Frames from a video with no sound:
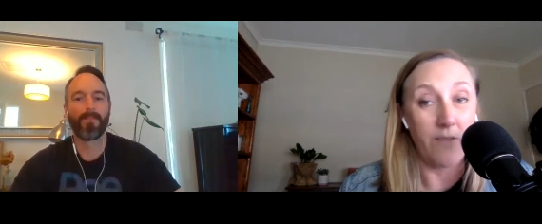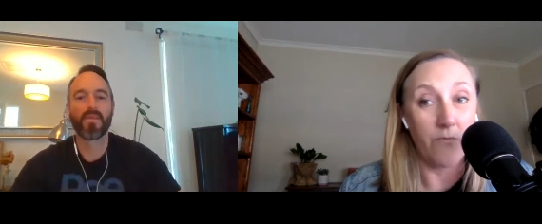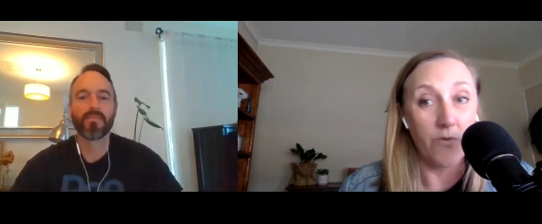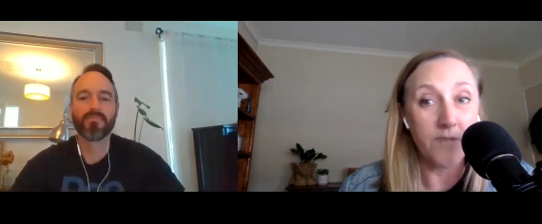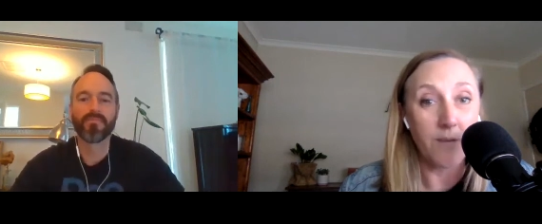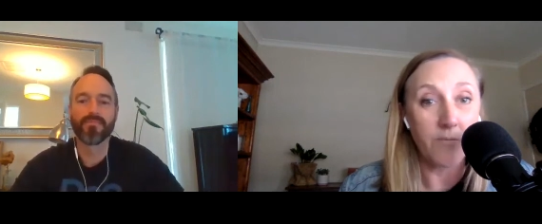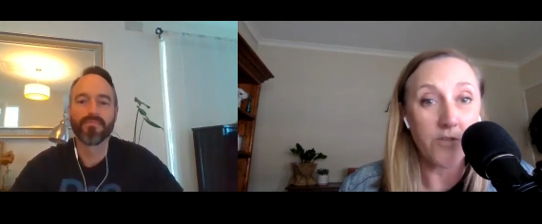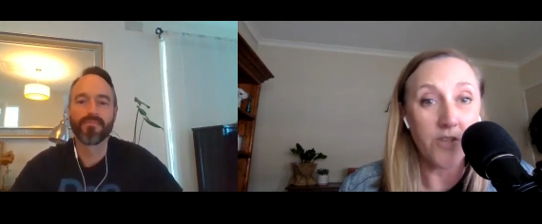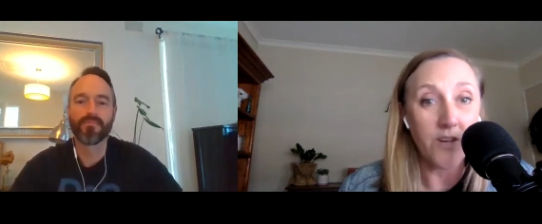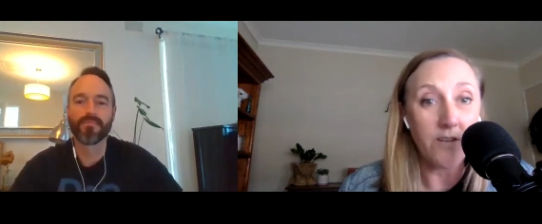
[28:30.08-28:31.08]
Speaker 1: at room
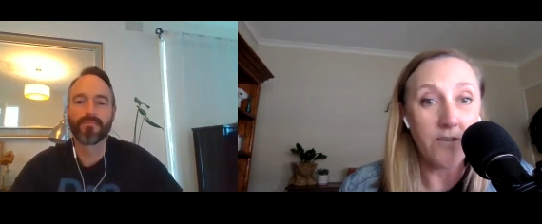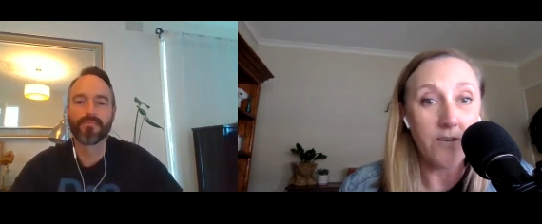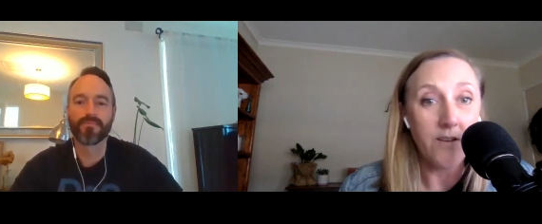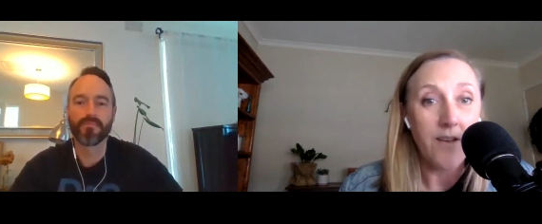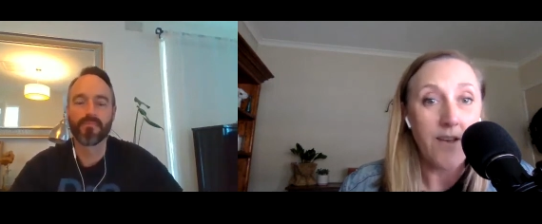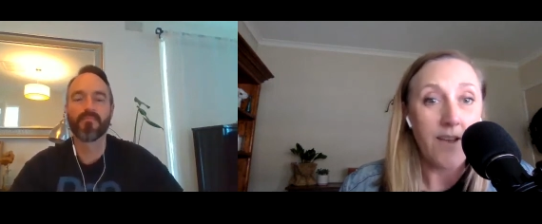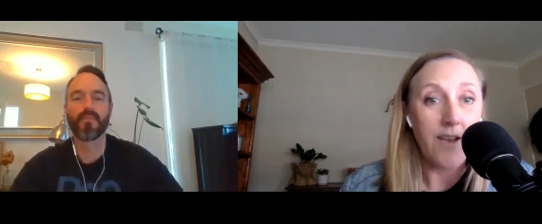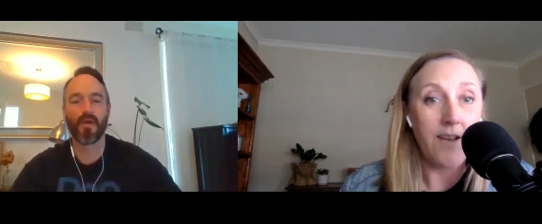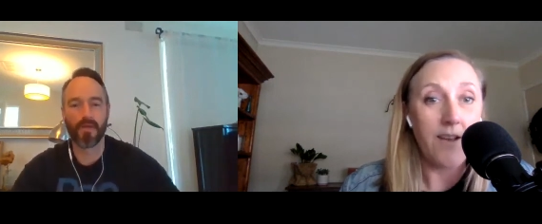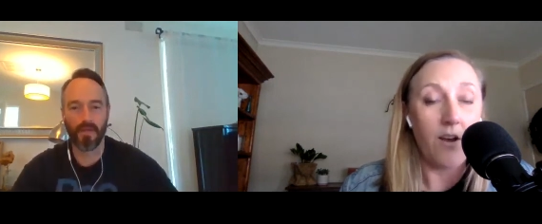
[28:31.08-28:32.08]
temperature. Mm,
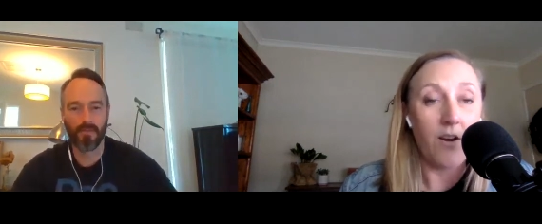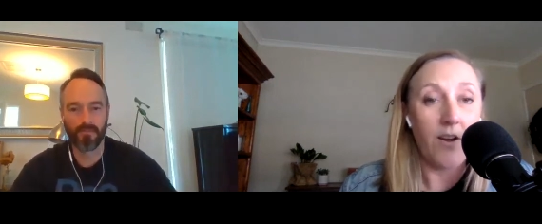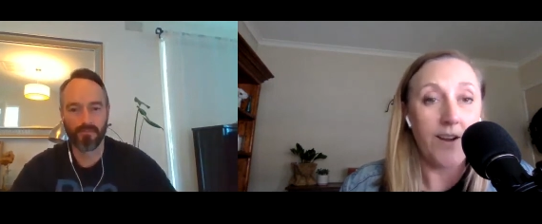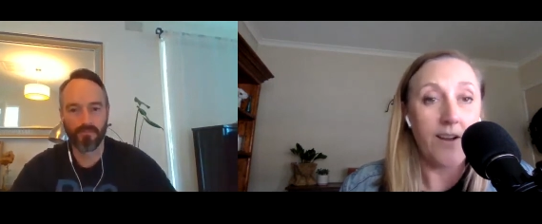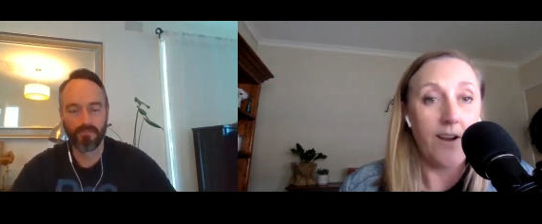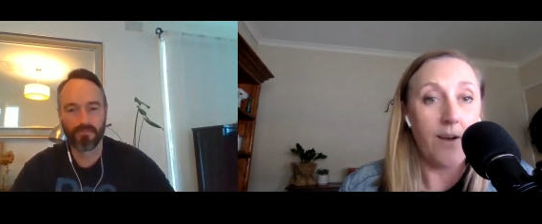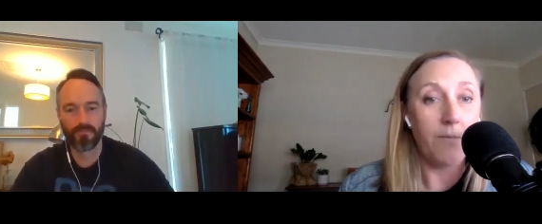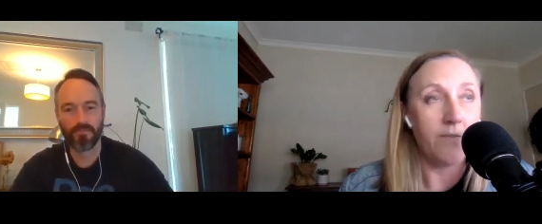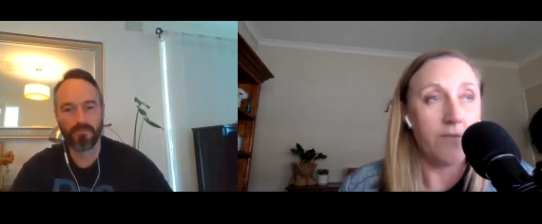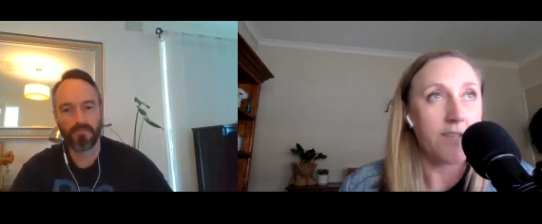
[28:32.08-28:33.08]
Speaker 2: and okay. I like
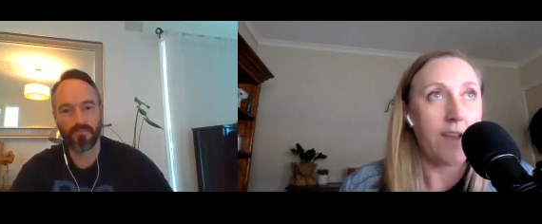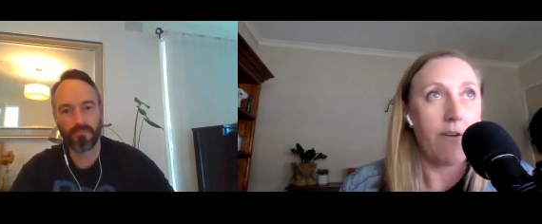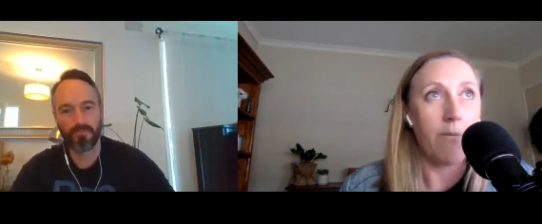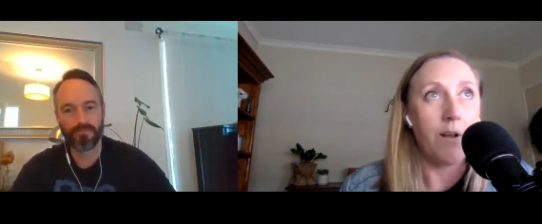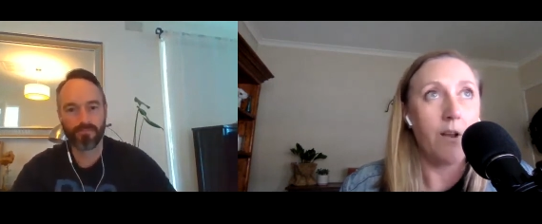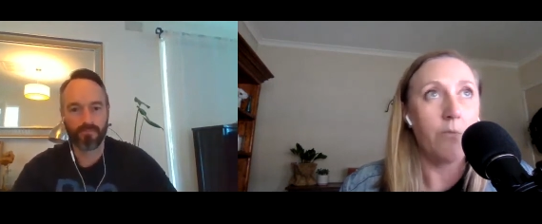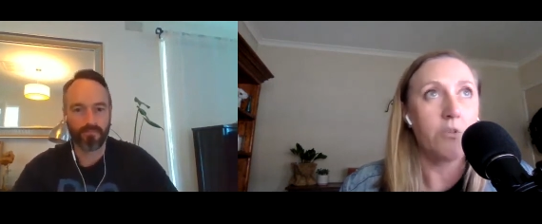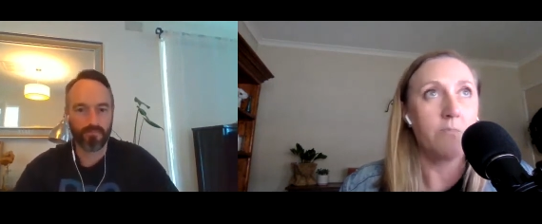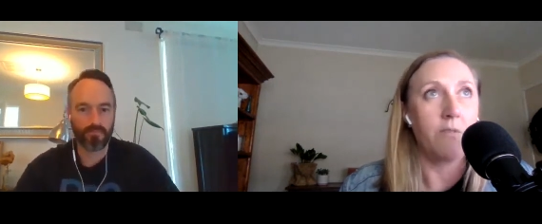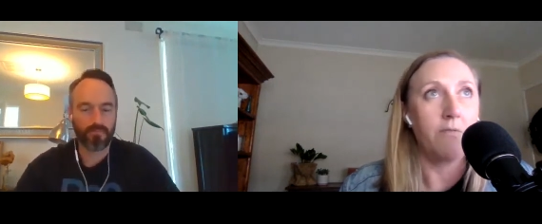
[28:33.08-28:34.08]
Speaker 1: um, if it's caramello,
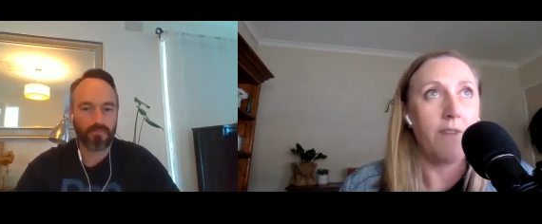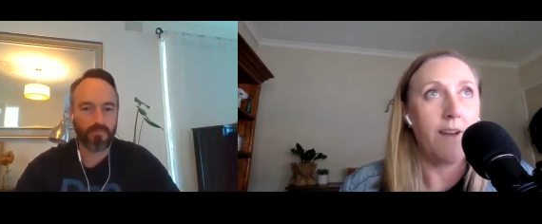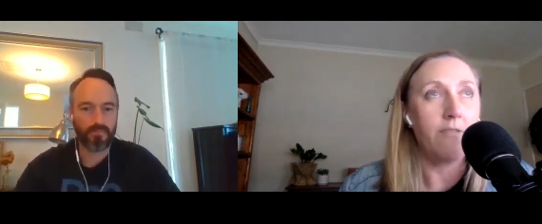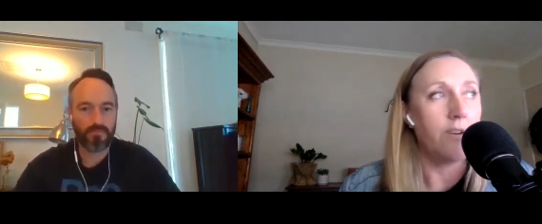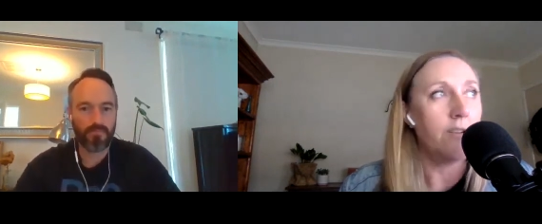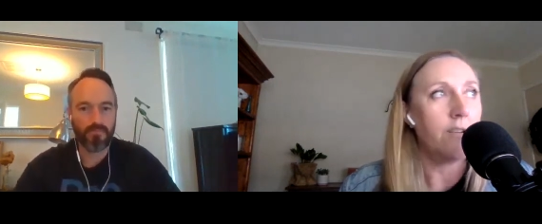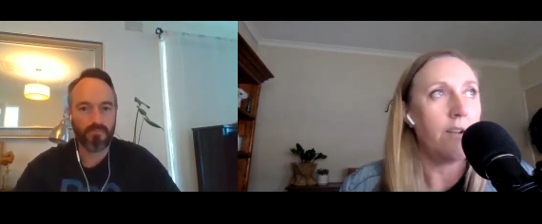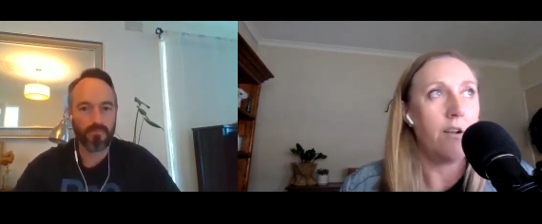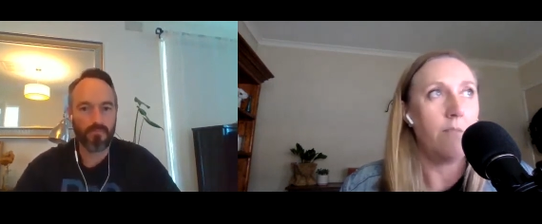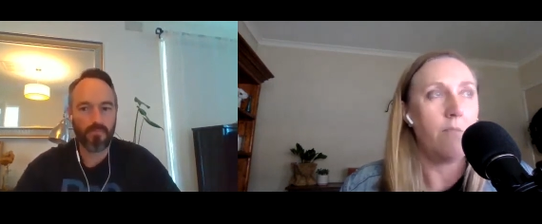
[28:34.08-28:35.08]
which is my favorite.
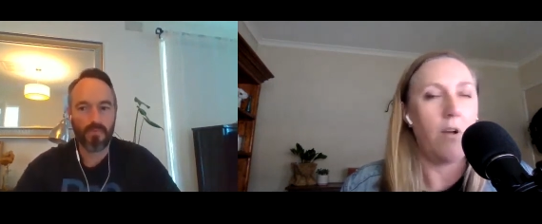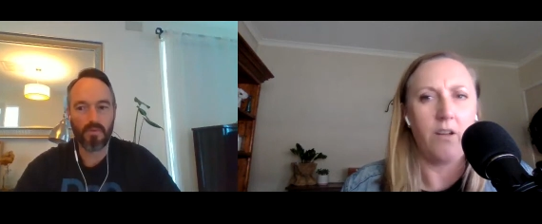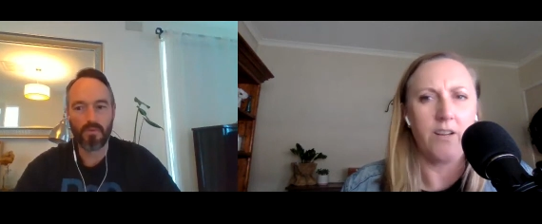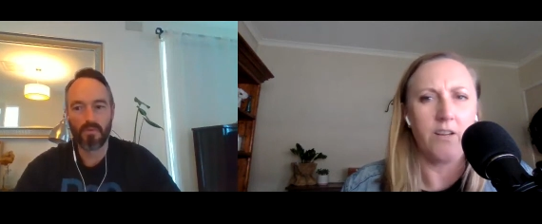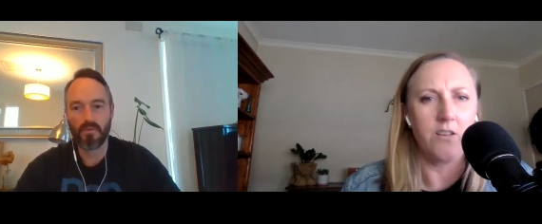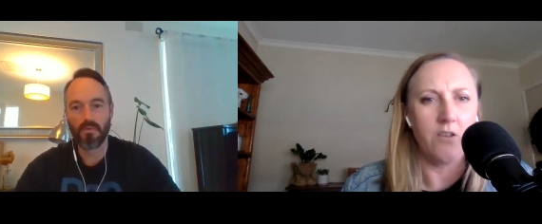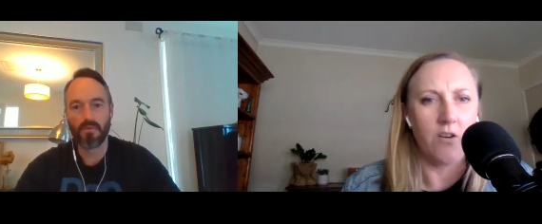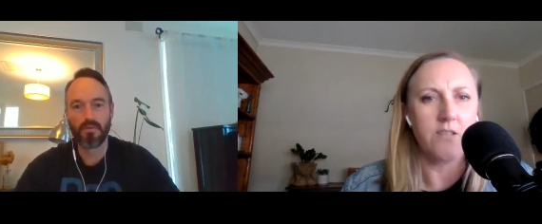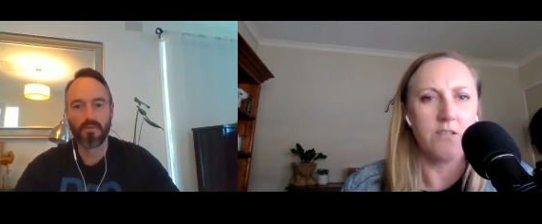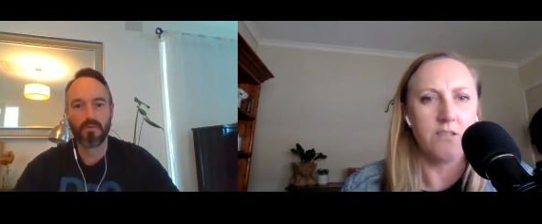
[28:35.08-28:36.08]
Um, I like it
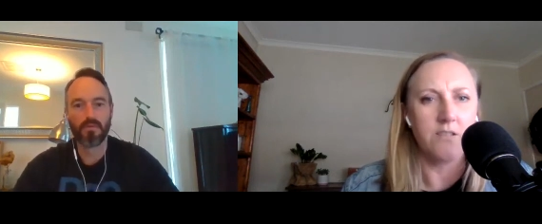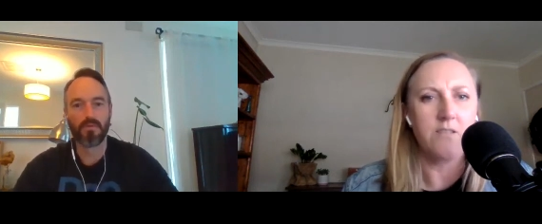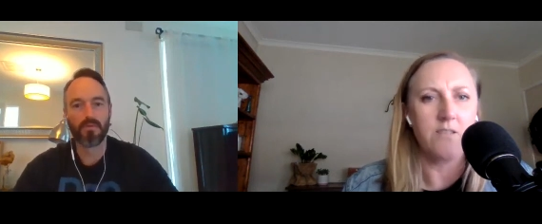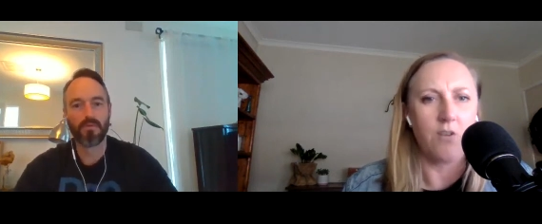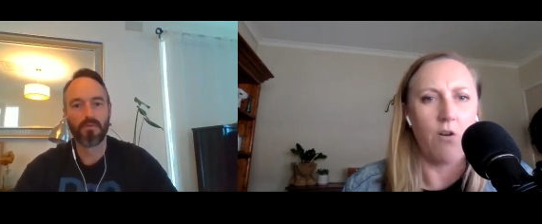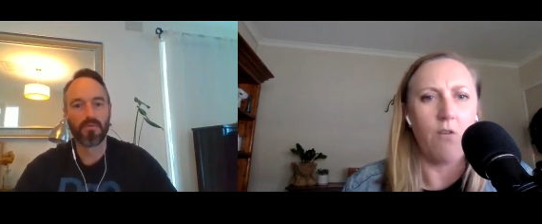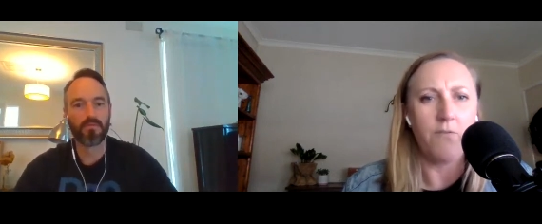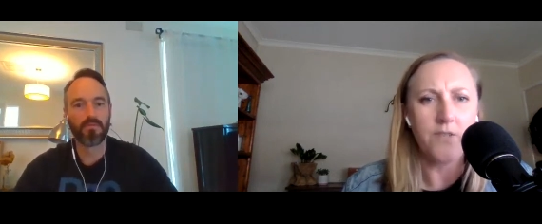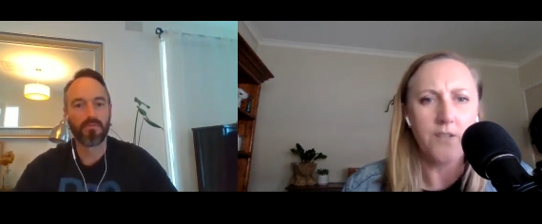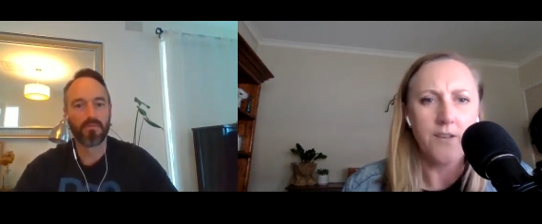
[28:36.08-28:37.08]
nice and
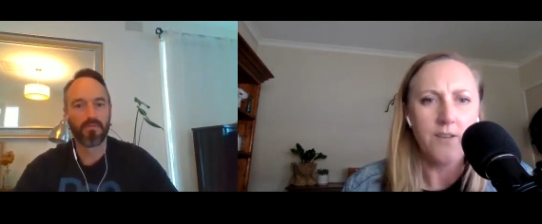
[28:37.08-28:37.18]
soft.